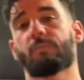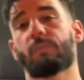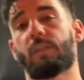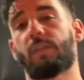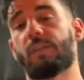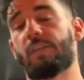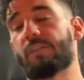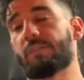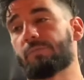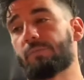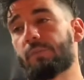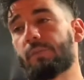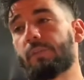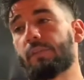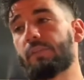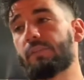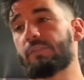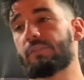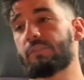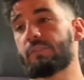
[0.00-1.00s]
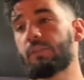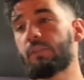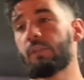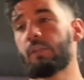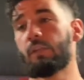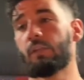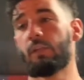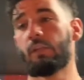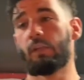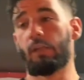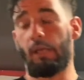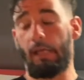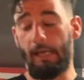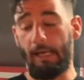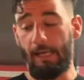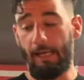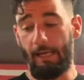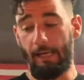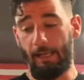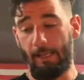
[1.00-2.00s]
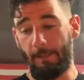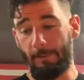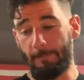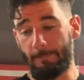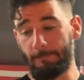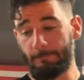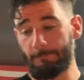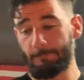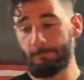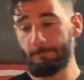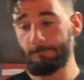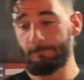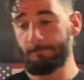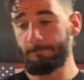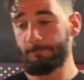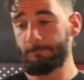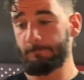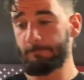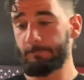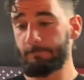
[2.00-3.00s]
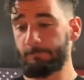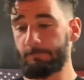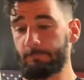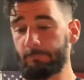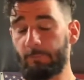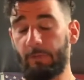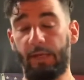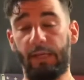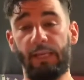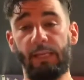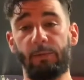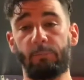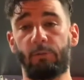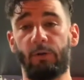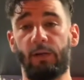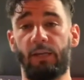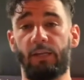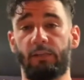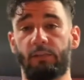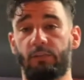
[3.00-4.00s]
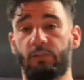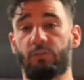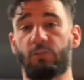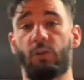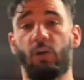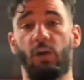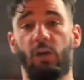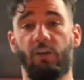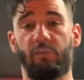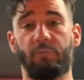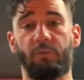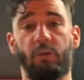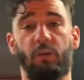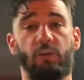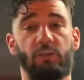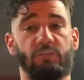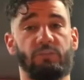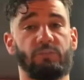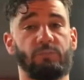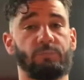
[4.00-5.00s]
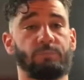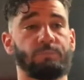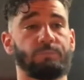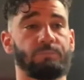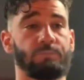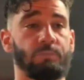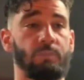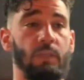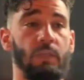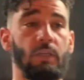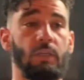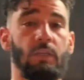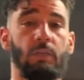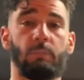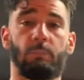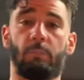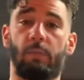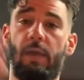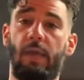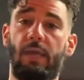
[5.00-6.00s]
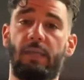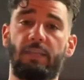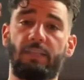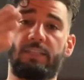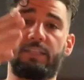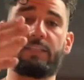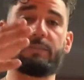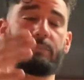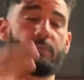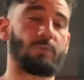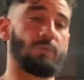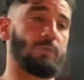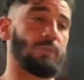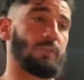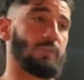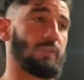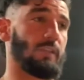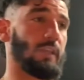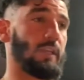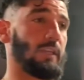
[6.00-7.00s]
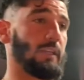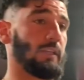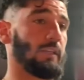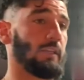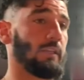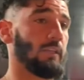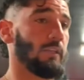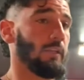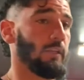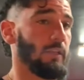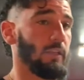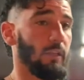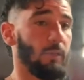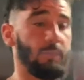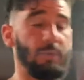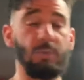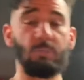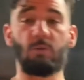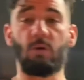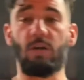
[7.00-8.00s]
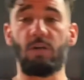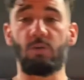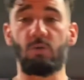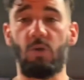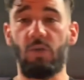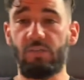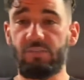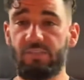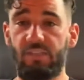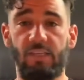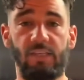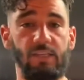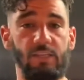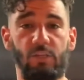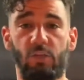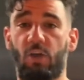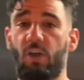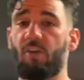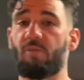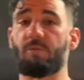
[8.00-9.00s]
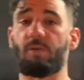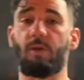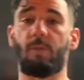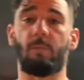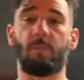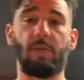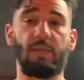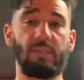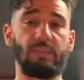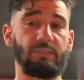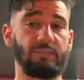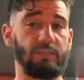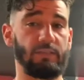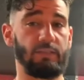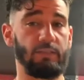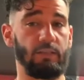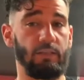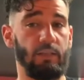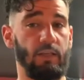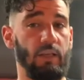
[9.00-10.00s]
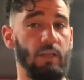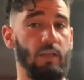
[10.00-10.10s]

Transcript: It is what it is. But Hate Brand, y'all have been awesome. Matt, keep doing your thing. The people at USAA, y'all have been amazing.